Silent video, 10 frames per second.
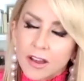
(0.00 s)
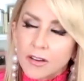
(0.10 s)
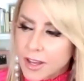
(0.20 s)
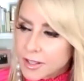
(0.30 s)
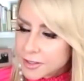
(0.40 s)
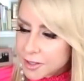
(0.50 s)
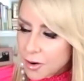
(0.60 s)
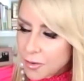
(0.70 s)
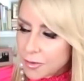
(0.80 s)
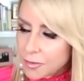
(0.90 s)
Okay,
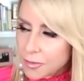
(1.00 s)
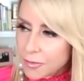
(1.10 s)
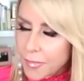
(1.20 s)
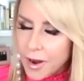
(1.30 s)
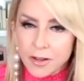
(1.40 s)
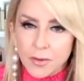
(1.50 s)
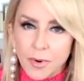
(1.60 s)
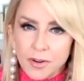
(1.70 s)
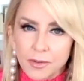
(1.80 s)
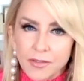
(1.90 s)
so my only
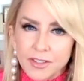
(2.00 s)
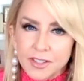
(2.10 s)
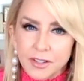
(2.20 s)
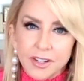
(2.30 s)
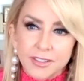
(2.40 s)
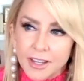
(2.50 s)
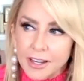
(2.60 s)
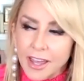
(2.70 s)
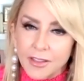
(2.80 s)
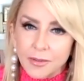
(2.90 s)
point of reference here is
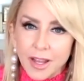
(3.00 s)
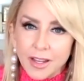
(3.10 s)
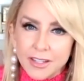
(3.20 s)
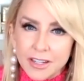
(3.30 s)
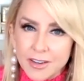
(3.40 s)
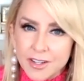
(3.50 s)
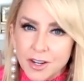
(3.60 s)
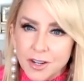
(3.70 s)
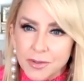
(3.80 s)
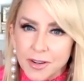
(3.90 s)
again the reality TV
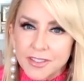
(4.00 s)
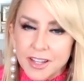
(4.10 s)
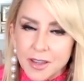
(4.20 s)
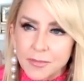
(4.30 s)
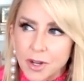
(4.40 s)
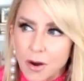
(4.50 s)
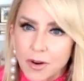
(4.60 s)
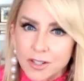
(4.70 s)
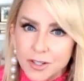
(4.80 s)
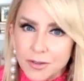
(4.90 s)
shows where I've seen them go
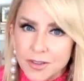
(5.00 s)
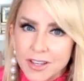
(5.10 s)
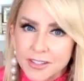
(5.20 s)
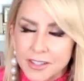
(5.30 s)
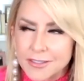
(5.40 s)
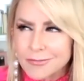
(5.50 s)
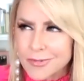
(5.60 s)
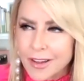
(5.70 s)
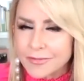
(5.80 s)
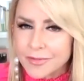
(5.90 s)
and do this, and
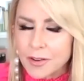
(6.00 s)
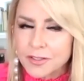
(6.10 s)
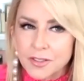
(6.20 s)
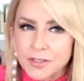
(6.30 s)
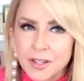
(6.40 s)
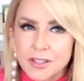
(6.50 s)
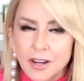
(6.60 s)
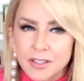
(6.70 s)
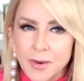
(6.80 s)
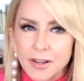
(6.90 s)
mm-hmm. I've also seen it
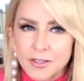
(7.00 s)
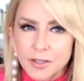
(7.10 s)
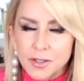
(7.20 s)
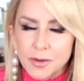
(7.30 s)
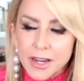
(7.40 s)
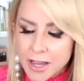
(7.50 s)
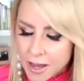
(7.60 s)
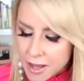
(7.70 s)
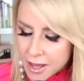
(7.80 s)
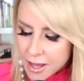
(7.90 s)
talked on social
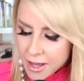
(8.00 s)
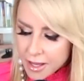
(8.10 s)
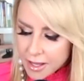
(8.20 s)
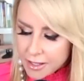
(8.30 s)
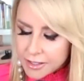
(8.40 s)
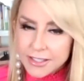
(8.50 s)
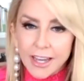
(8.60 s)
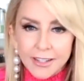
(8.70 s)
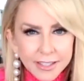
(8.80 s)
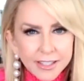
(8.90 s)
media.
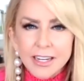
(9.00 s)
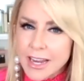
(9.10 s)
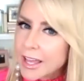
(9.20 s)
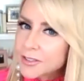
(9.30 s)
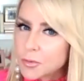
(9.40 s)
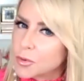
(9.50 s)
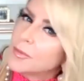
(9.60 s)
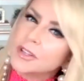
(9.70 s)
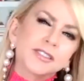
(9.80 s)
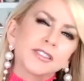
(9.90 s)
Does it enhance a
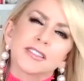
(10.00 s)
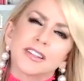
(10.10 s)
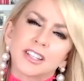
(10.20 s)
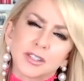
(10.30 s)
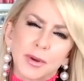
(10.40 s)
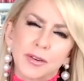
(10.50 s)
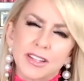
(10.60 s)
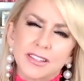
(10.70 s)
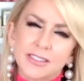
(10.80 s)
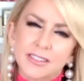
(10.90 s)
woman's
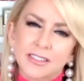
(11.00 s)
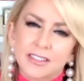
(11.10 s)
experience?